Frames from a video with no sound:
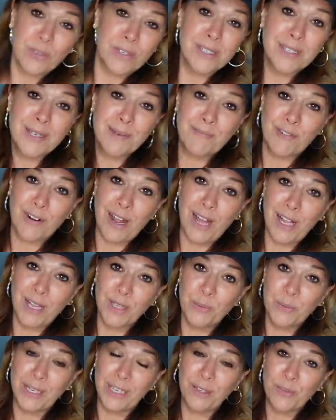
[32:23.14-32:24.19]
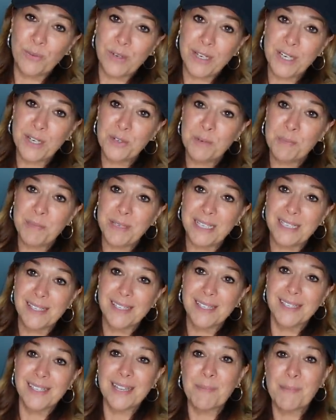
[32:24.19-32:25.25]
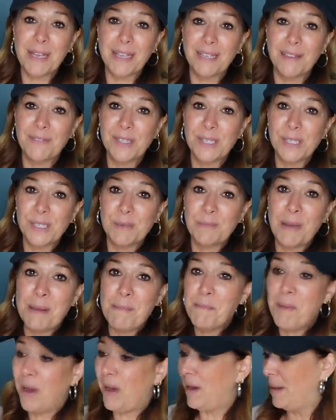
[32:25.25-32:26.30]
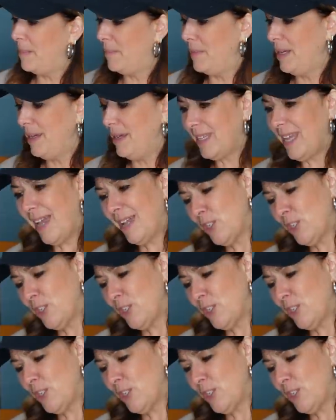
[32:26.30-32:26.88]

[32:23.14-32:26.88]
dressed up for Halloween, three hundred pieces. I might give this to my mom. Yeah,